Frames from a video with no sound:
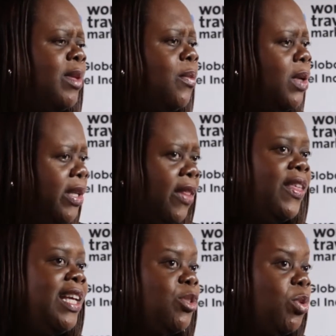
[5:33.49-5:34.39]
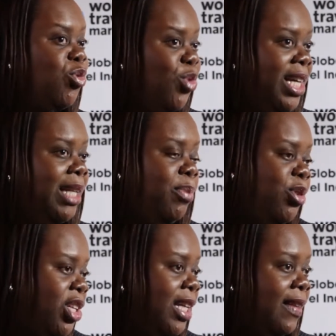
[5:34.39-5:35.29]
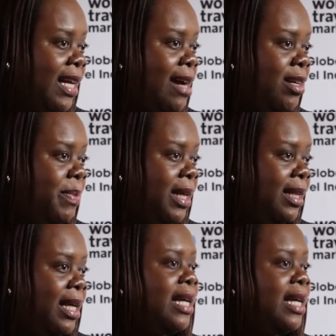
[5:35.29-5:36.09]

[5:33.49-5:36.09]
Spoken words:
One of the things we're really pushing in the Caribbean